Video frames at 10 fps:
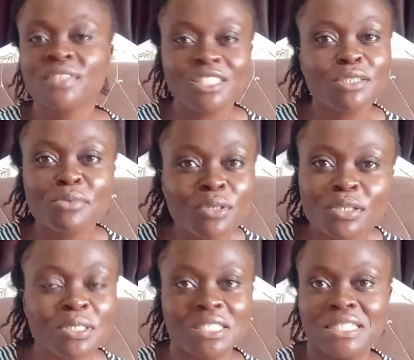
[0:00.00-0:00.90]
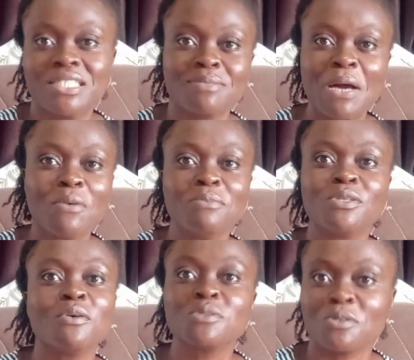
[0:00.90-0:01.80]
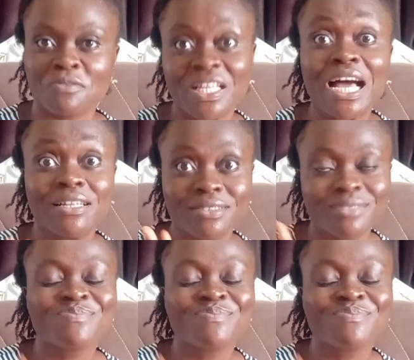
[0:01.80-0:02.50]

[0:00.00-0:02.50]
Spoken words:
She will not just taste my own because of that.